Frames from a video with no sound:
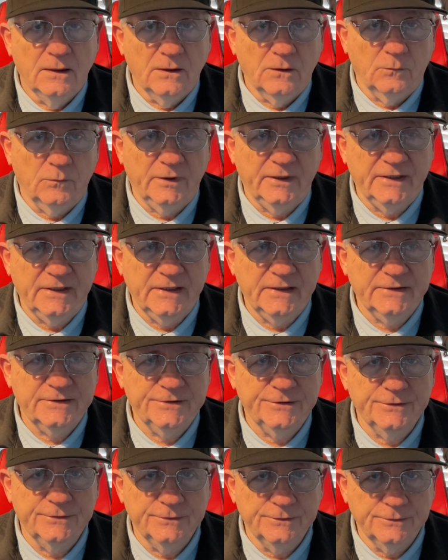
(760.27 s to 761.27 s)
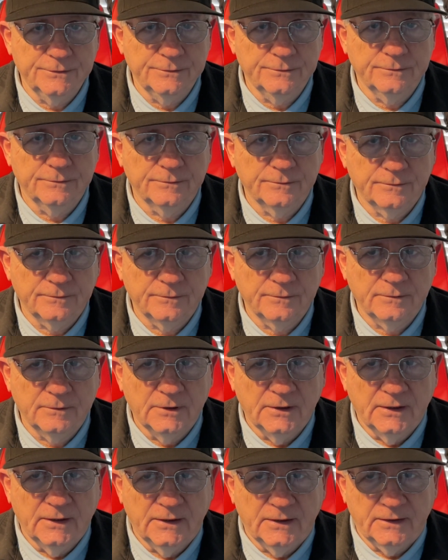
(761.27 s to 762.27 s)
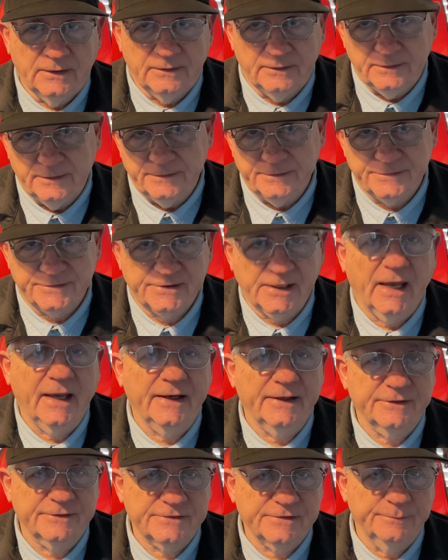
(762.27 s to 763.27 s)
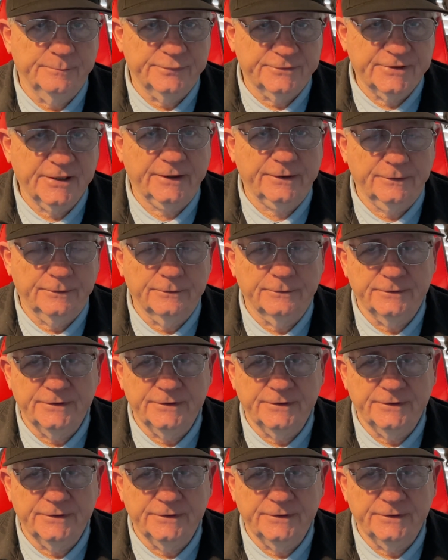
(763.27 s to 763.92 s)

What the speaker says: We need to, science in particular,